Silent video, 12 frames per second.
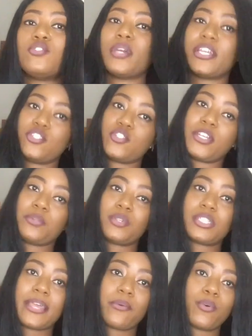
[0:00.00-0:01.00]
you enjoyed
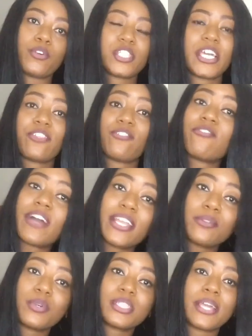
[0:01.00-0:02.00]
what I watch and you
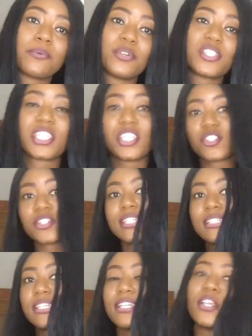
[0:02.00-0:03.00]
find what I watch
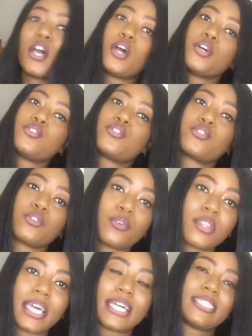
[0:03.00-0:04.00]
interesting,
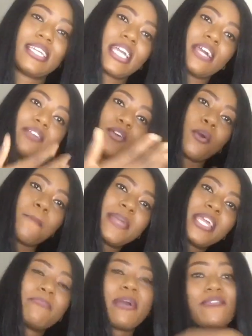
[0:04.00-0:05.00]
so that they can
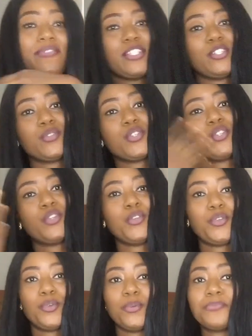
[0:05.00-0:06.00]
recommend my videos to
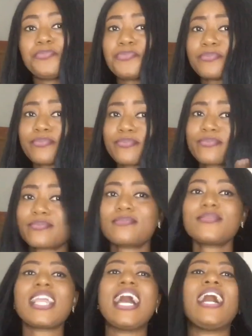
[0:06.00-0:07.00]
you
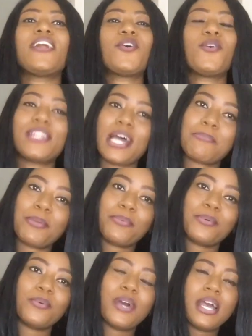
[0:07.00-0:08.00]
and other
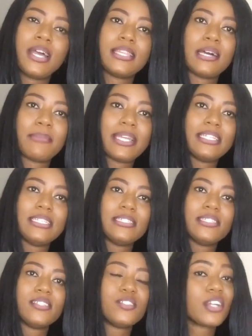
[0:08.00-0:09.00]
people that might
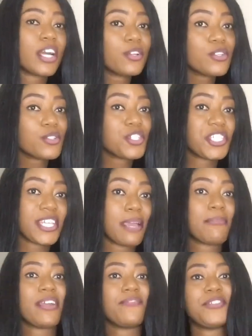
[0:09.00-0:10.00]
need it. You can also share
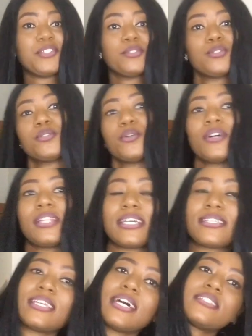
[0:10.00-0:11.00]
my videos to
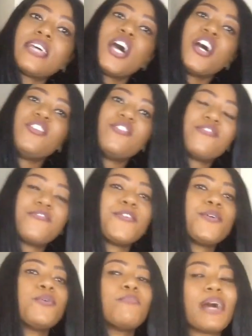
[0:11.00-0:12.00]
others that you
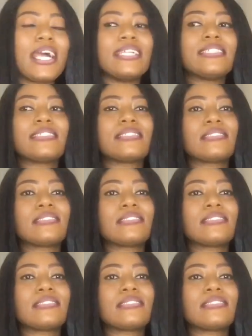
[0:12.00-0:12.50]
feel might